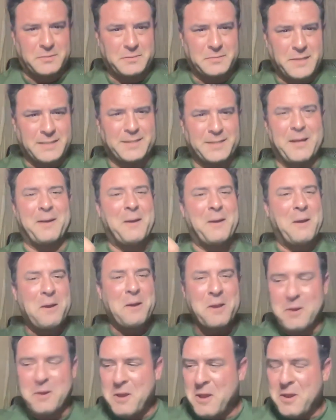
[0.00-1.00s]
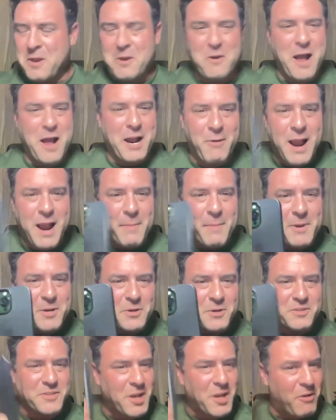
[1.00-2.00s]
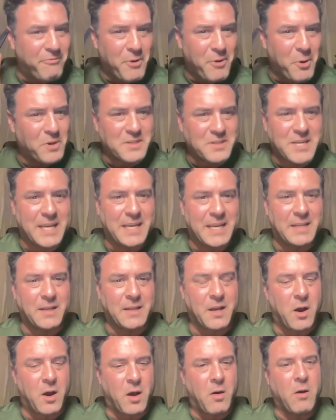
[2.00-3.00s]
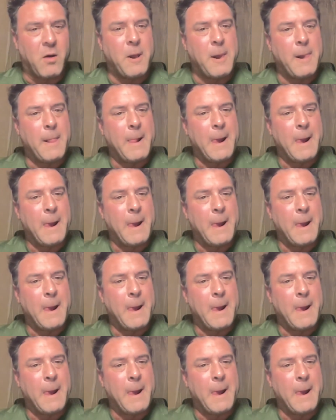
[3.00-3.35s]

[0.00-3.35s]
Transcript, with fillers: Like you're not grabbing your cell phone and taking the call.